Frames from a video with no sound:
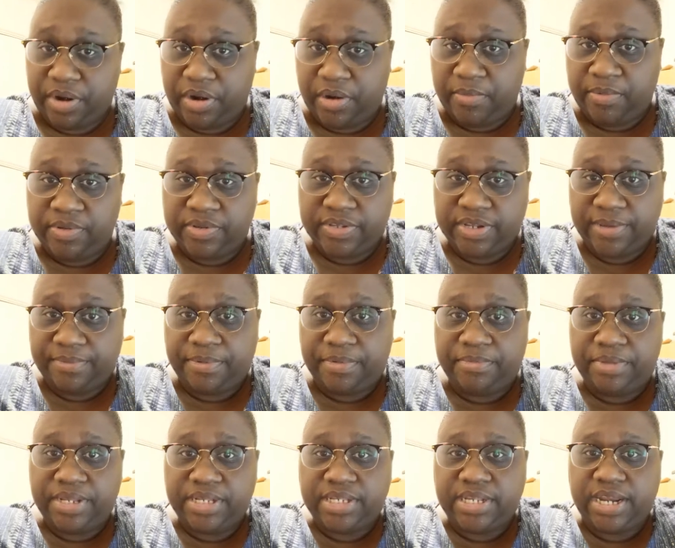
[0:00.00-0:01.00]
herbal
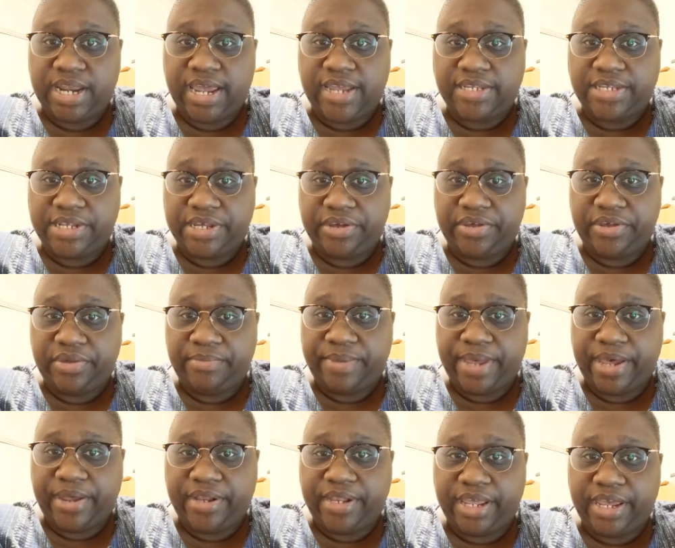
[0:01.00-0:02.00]
supplements that I'll tell you
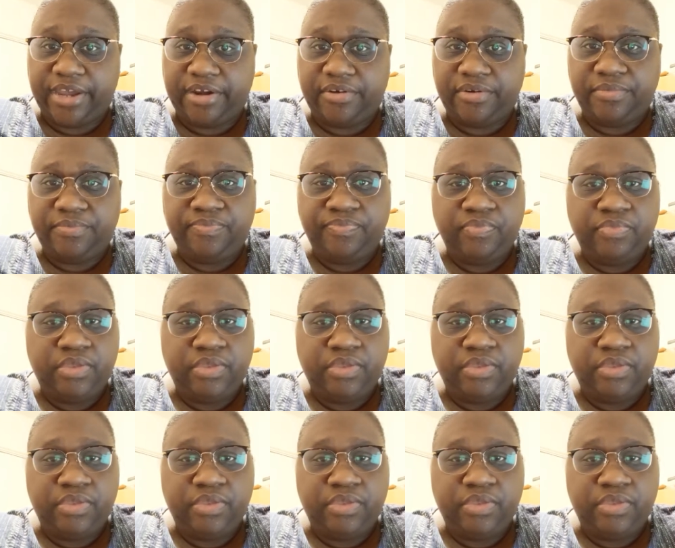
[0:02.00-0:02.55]
about later.